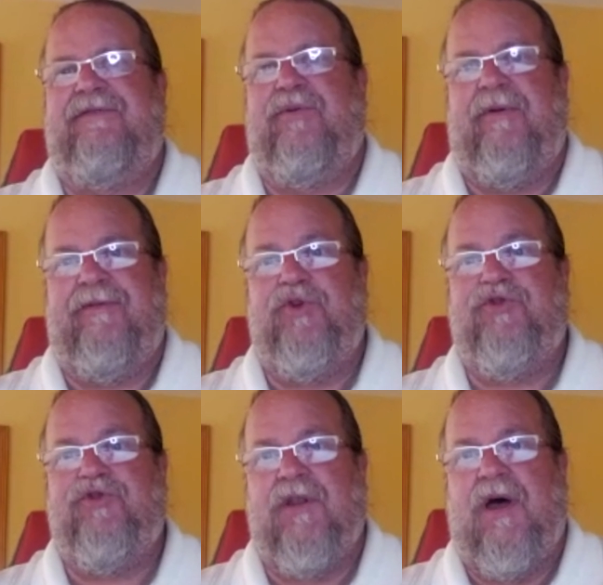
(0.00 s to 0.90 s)
your reviews
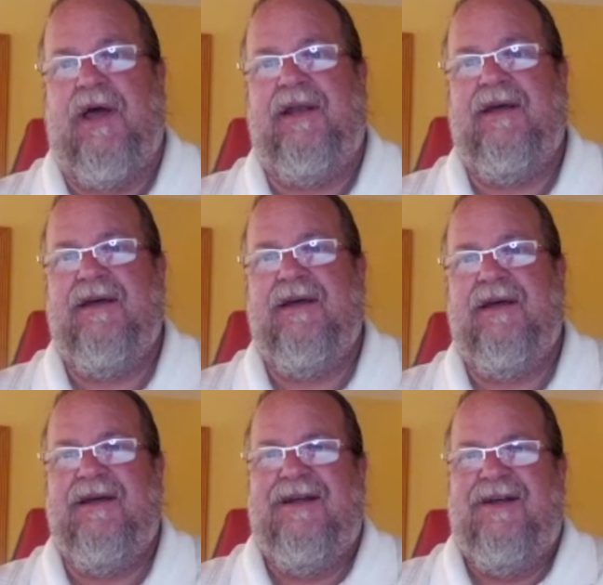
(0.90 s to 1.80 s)
online?
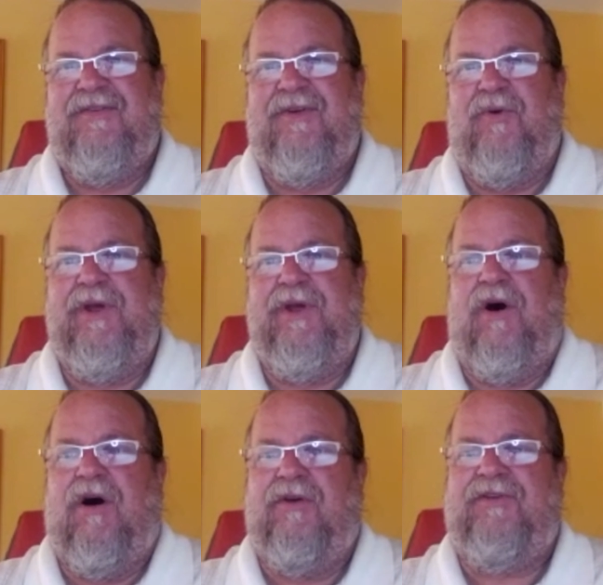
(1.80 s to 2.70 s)
So we
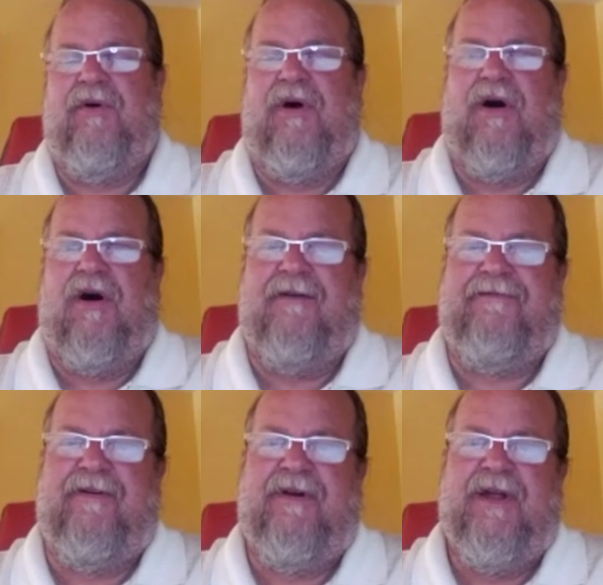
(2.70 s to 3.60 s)
also
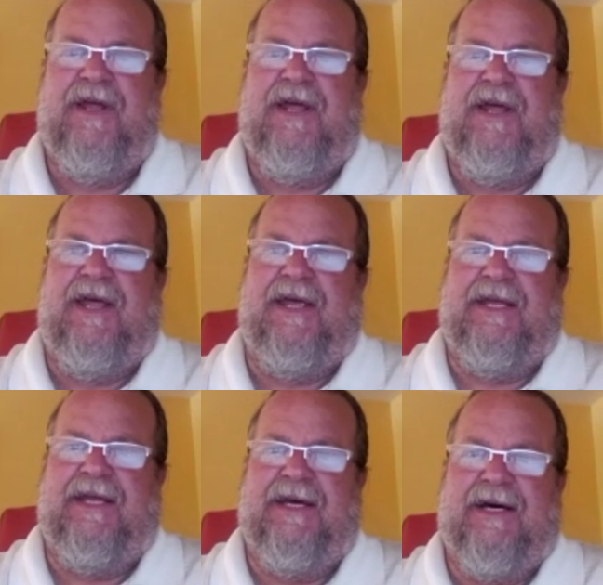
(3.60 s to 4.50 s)
offer a